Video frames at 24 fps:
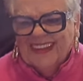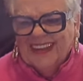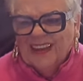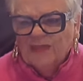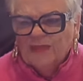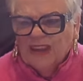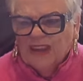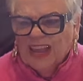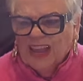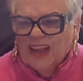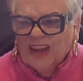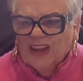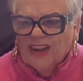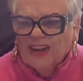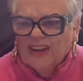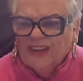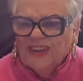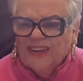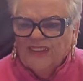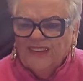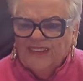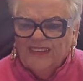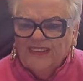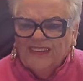Here we
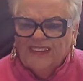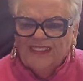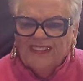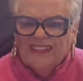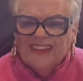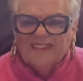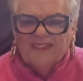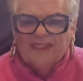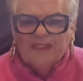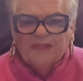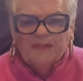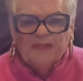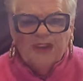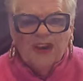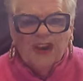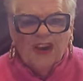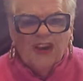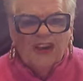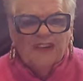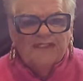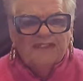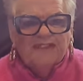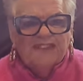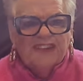go, they've
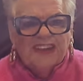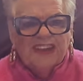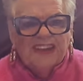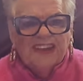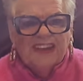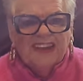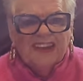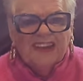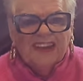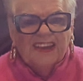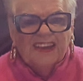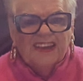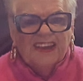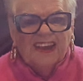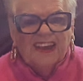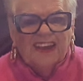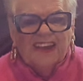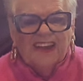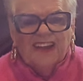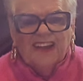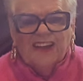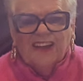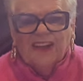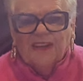arrived.
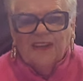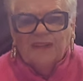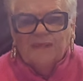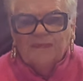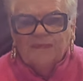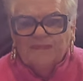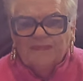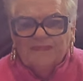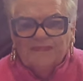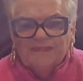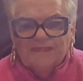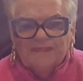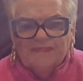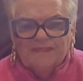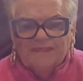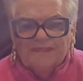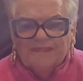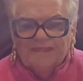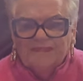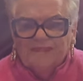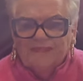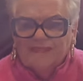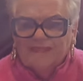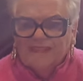Um,
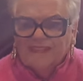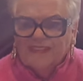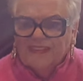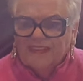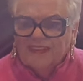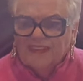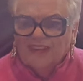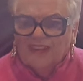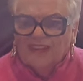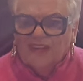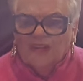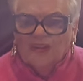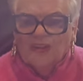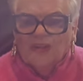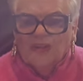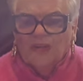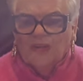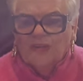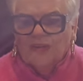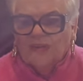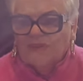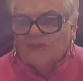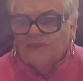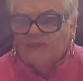
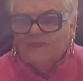oh,